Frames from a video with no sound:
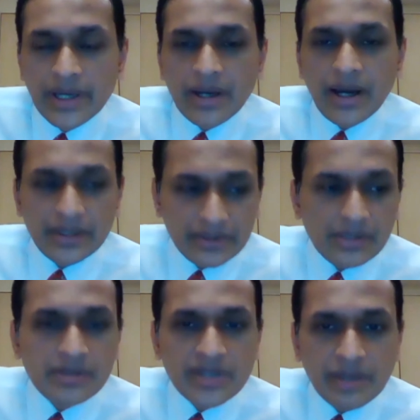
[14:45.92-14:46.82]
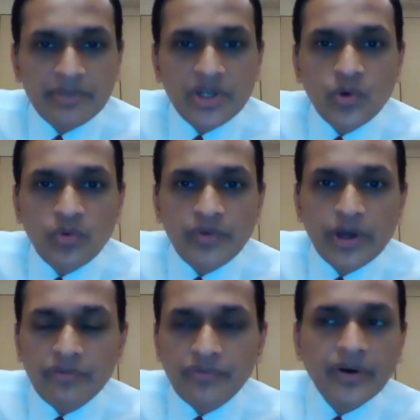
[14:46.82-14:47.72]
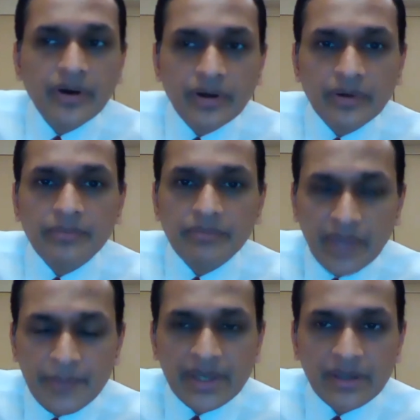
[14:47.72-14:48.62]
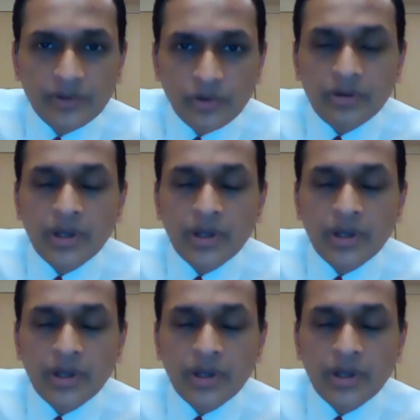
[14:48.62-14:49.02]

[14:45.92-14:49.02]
until some new way of maybe